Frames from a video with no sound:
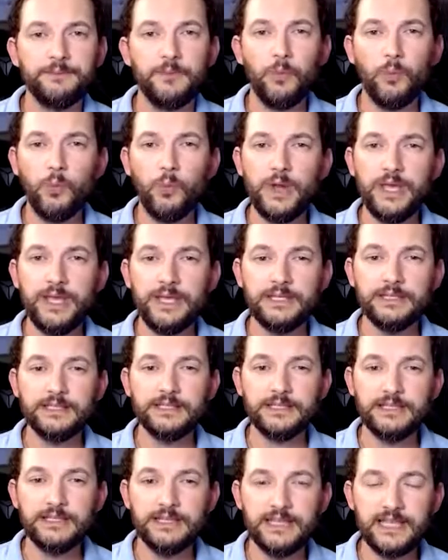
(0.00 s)
We
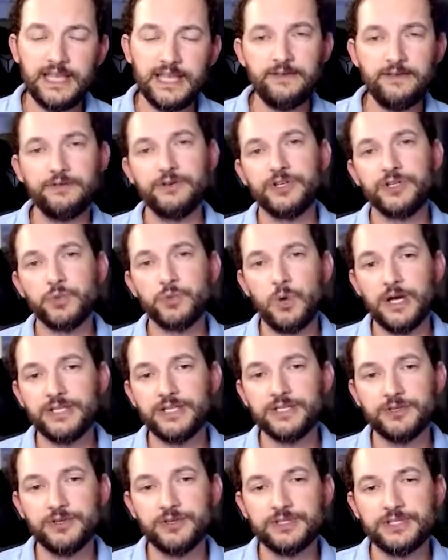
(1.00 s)
leverage
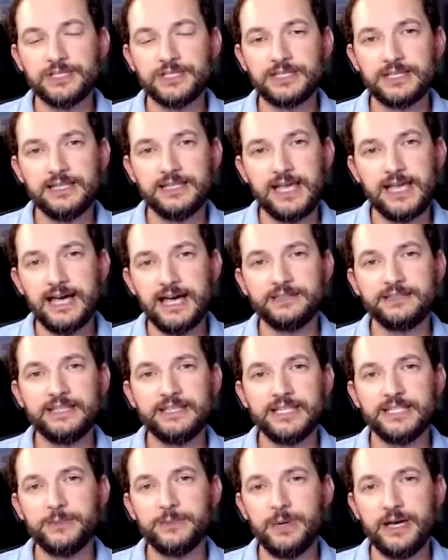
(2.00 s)
WhiteSource's cloud
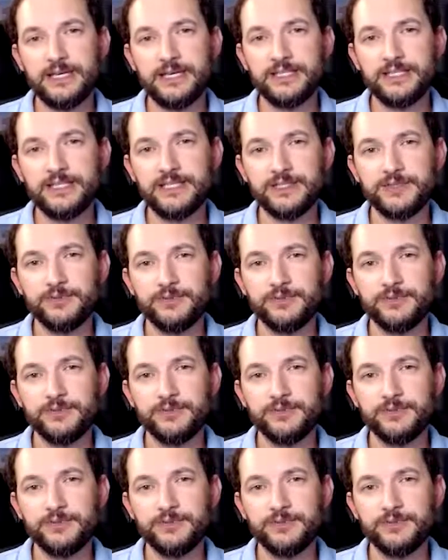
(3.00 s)
database,